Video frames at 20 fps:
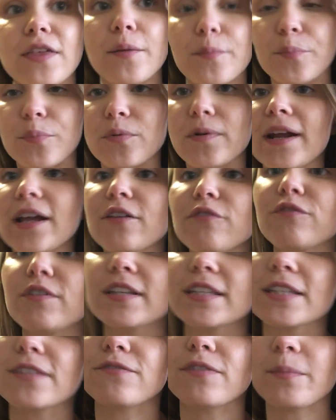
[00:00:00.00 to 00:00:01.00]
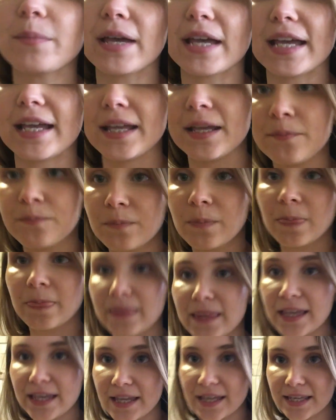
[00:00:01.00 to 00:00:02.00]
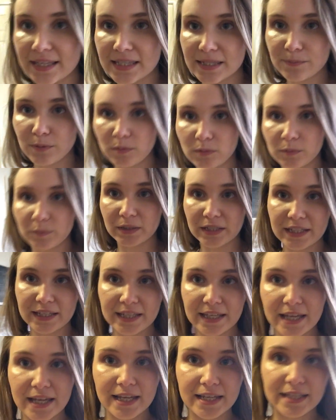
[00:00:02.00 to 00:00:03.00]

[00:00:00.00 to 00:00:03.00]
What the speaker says: that breakfast for me is probably the